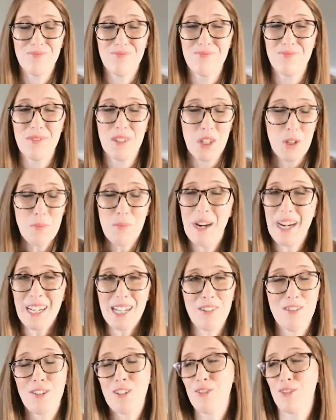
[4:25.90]
you might
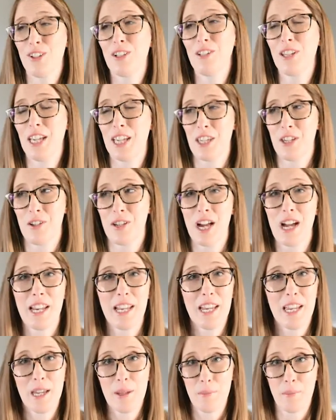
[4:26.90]
even feel like you got
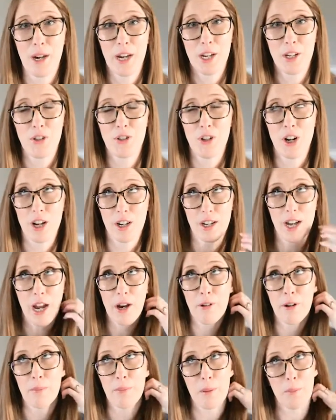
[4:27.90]
hit by a truck.
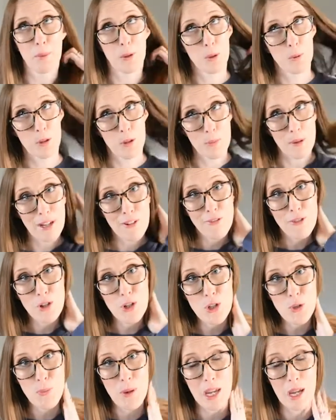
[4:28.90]
I remember with my
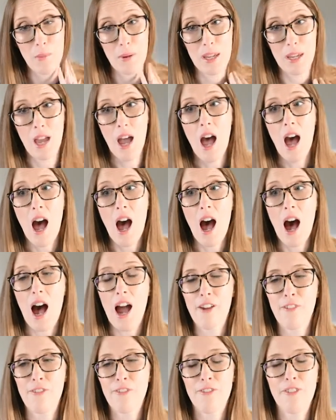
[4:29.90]
first baby,
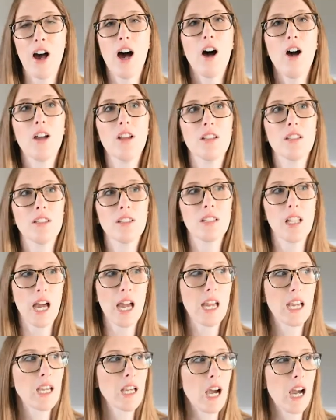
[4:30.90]
I felt
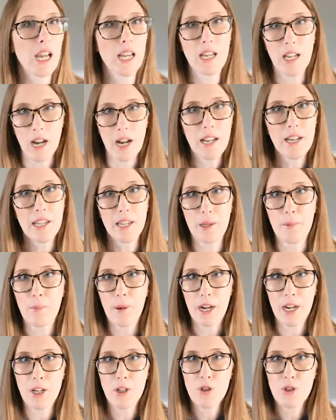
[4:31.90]
like I got hit
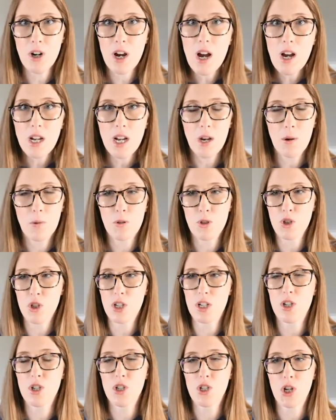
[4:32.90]
by a truck. I was
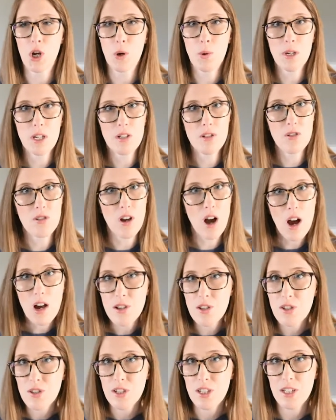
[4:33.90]
just so
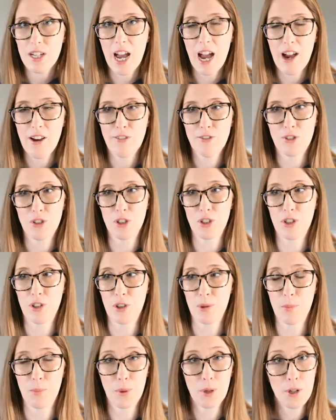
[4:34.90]
exhausted after
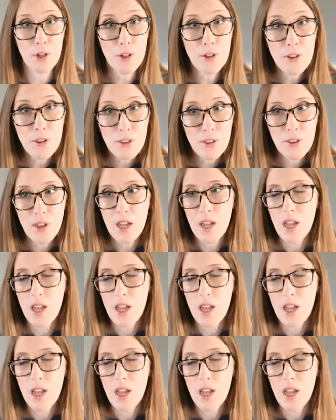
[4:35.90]
the birth.